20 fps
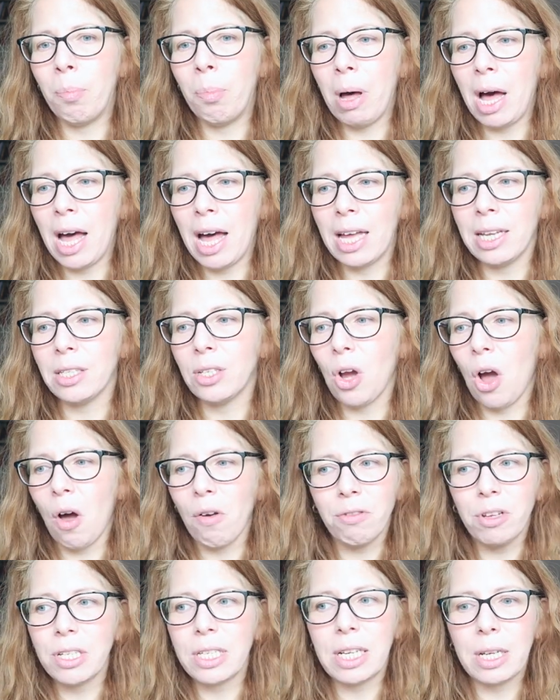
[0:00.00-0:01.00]
but
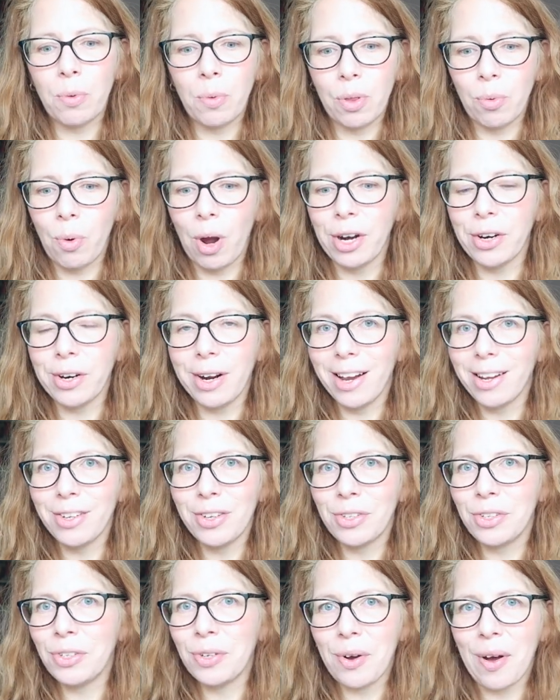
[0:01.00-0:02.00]
obviously with
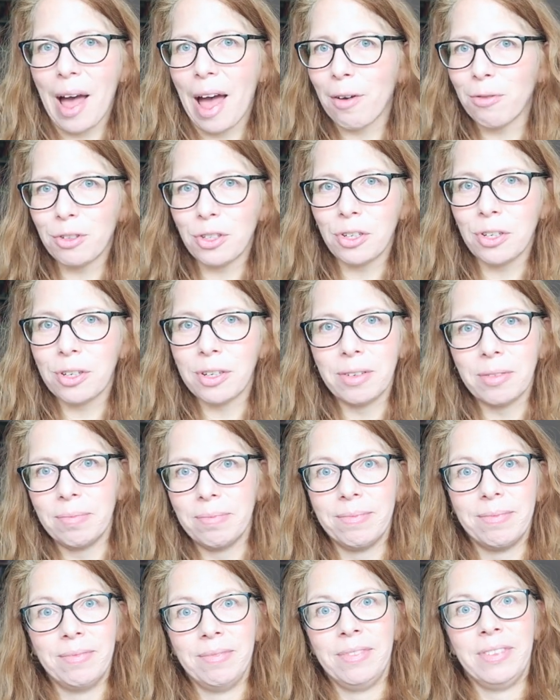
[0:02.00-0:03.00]
watercolors, you know,
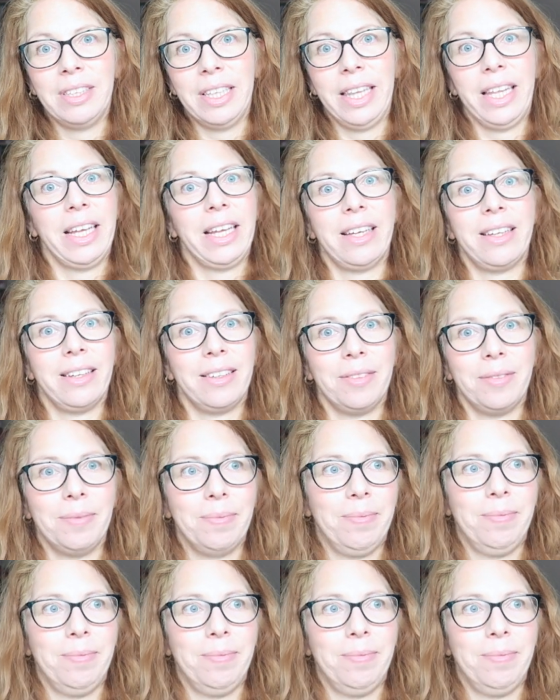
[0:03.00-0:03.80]
after like